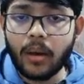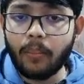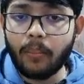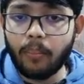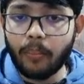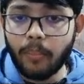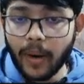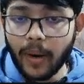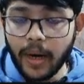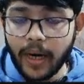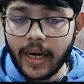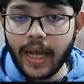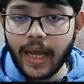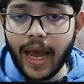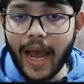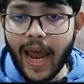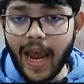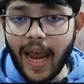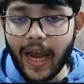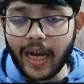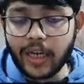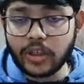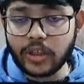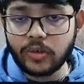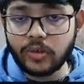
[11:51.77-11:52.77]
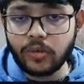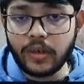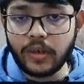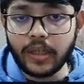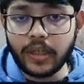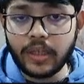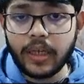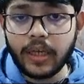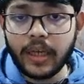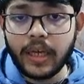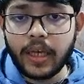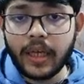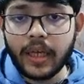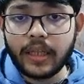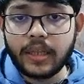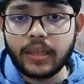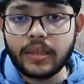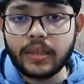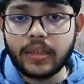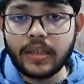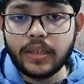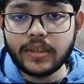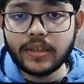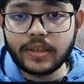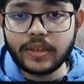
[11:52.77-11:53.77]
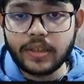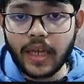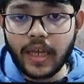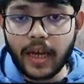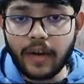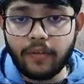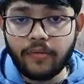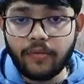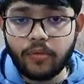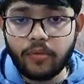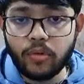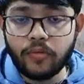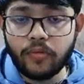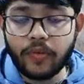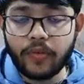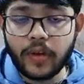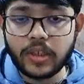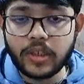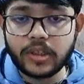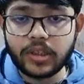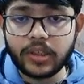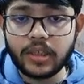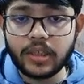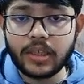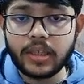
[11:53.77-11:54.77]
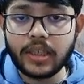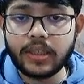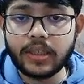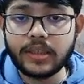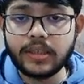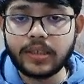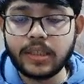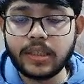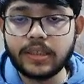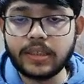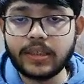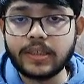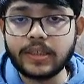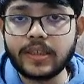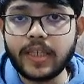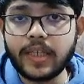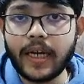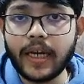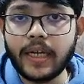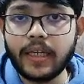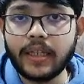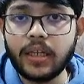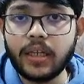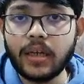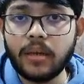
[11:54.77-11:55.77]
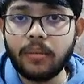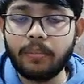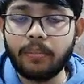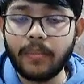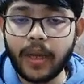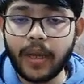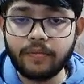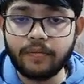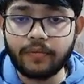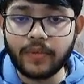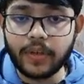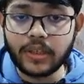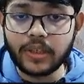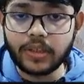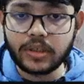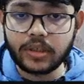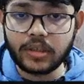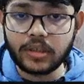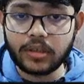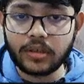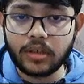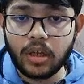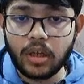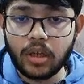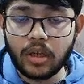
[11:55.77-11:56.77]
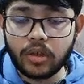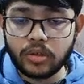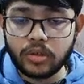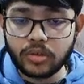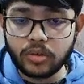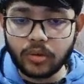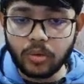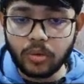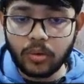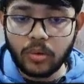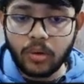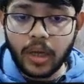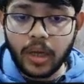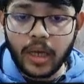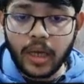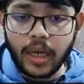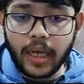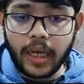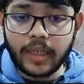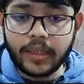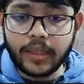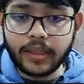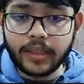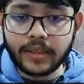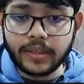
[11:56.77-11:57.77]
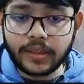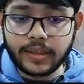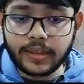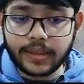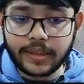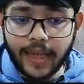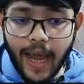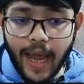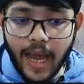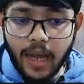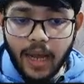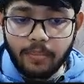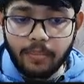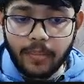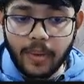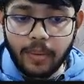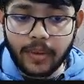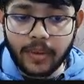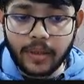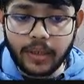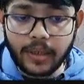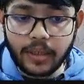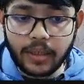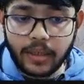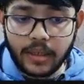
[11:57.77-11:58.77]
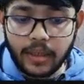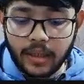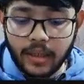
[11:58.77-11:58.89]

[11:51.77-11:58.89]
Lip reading: but actually this f2 function is inside the main function. So in the stack memory,